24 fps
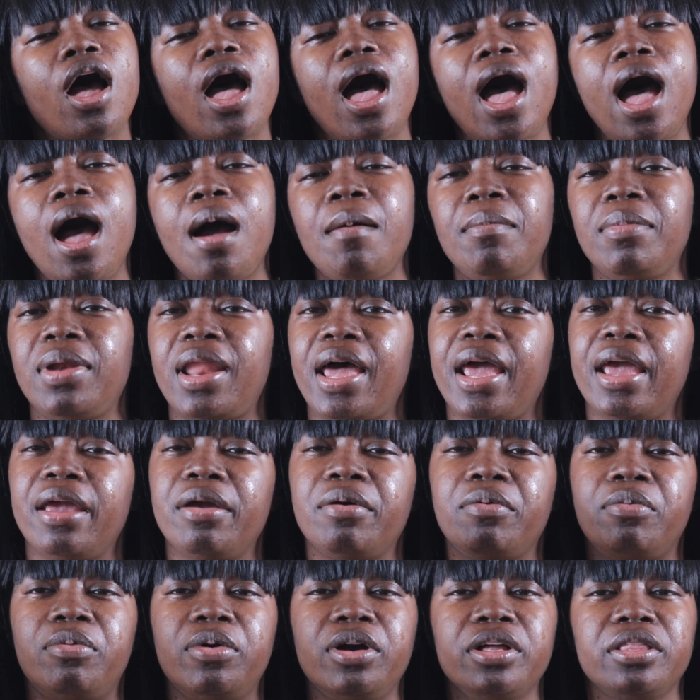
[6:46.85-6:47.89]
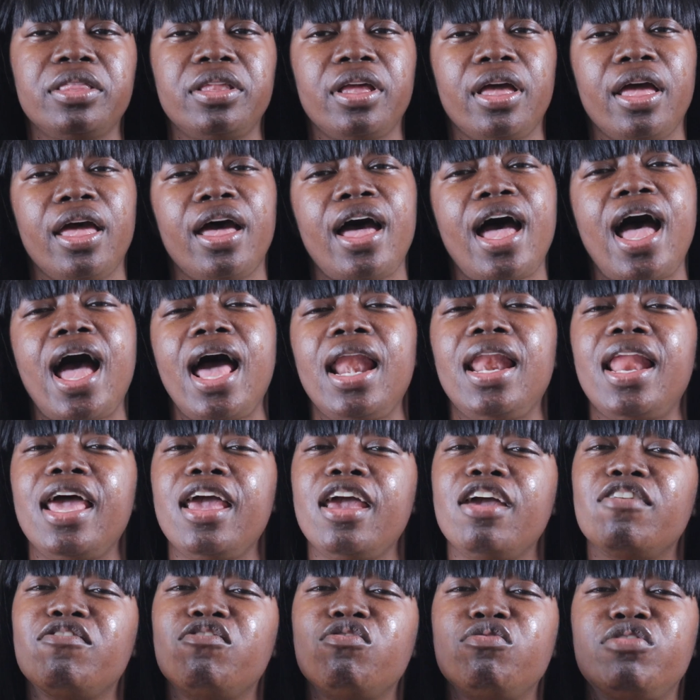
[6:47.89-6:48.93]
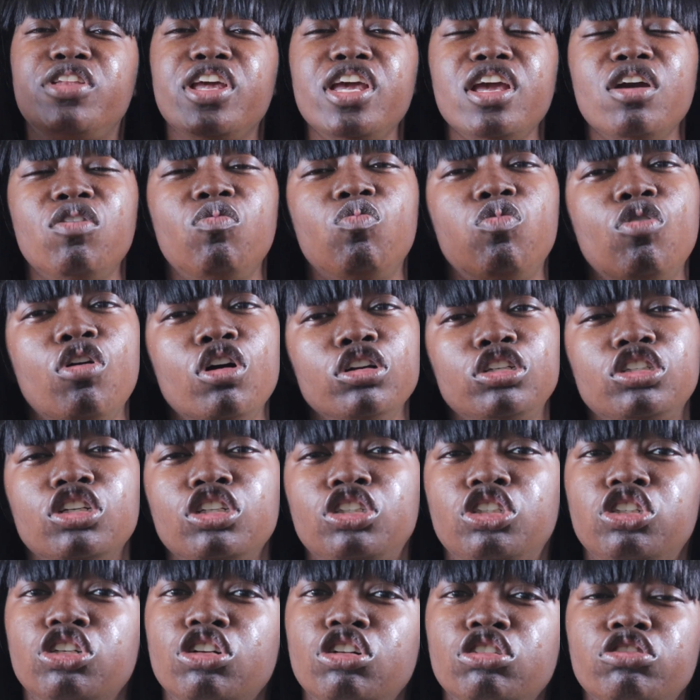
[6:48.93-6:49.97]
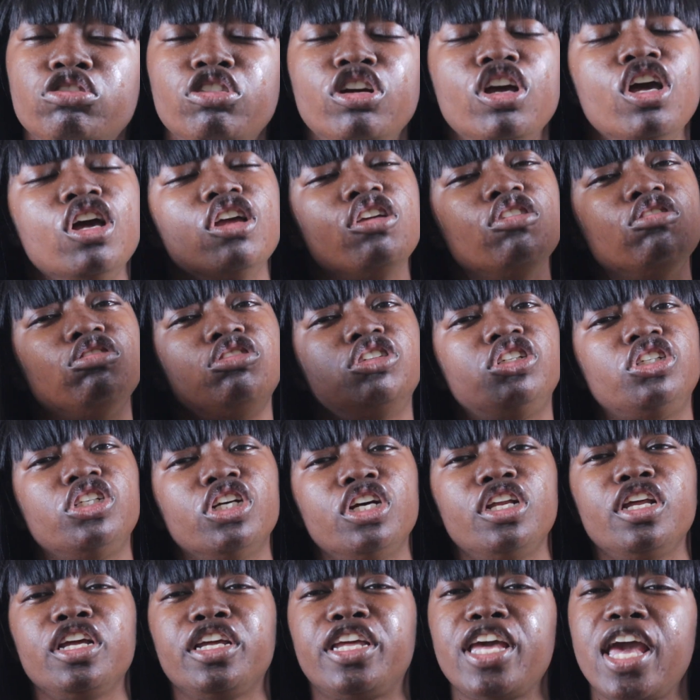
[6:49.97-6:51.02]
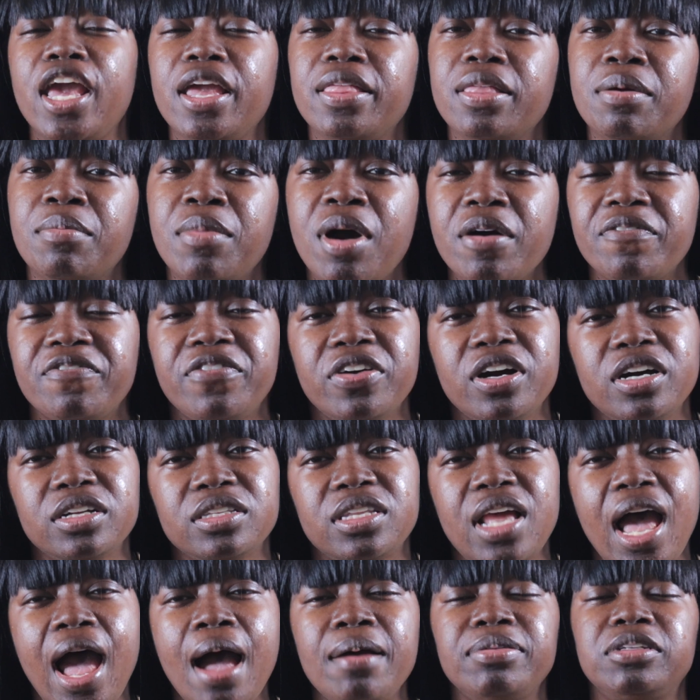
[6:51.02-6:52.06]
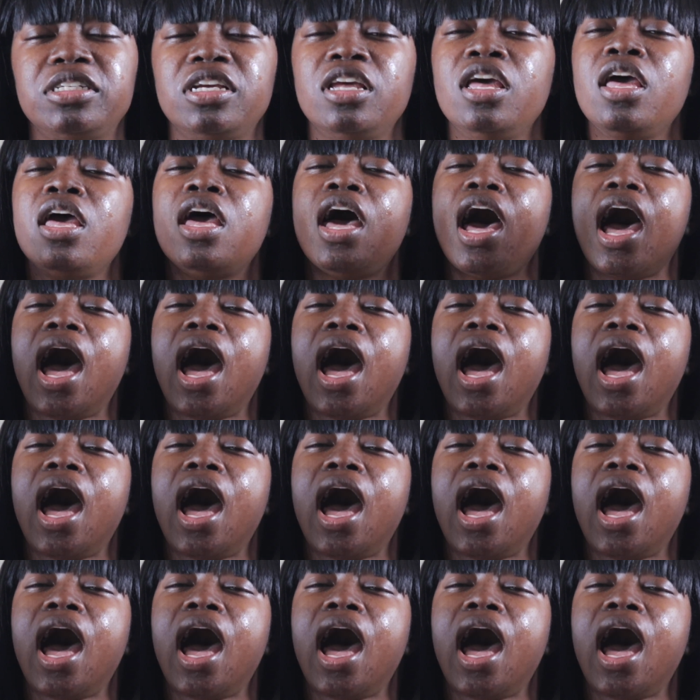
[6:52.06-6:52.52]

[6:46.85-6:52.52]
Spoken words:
I'm like, what the hell? If you didn't want your children, you should have gave them up for adoption.